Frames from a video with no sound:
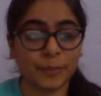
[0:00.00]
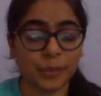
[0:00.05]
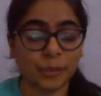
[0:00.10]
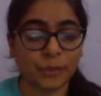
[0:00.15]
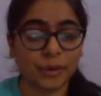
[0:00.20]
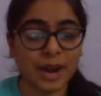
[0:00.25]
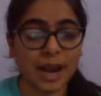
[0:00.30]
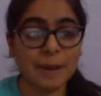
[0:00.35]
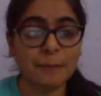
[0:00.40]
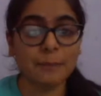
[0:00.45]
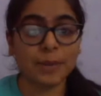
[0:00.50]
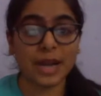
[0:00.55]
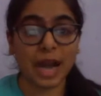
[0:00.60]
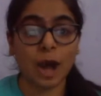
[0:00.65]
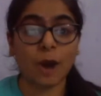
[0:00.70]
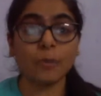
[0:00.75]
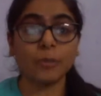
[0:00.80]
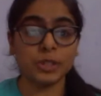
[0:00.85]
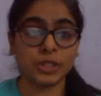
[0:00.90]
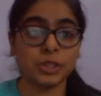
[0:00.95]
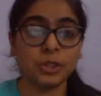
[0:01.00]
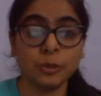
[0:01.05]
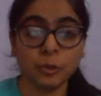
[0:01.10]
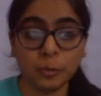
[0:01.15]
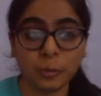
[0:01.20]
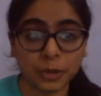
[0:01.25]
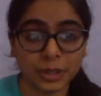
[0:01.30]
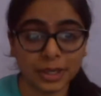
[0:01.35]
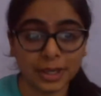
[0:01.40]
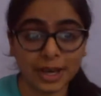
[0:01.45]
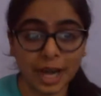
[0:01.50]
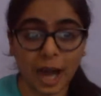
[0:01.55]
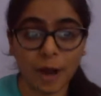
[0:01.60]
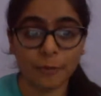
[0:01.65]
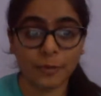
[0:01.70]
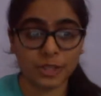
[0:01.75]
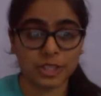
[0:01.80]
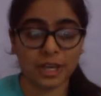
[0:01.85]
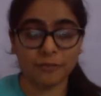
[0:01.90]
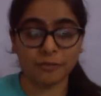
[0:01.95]
the program, but how much you put in,
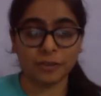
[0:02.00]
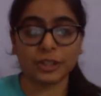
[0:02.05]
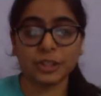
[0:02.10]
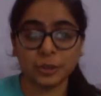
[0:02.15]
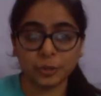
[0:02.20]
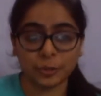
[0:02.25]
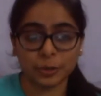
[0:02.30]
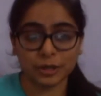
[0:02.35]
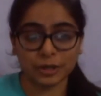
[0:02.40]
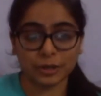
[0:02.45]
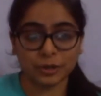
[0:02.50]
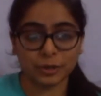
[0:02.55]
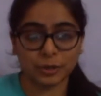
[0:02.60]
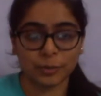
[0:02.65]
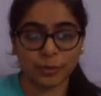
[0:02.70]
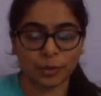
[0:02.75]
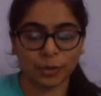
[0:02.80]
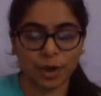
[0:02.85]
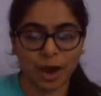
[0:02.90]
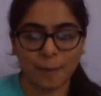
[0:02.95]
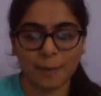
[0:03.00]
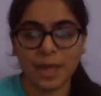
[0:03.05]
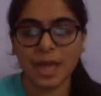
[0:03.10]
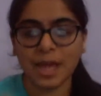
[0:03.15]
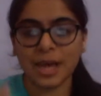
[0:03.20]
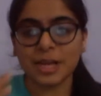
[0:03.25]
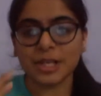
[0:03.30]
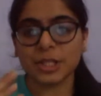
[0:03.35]
how much effort you put into the program.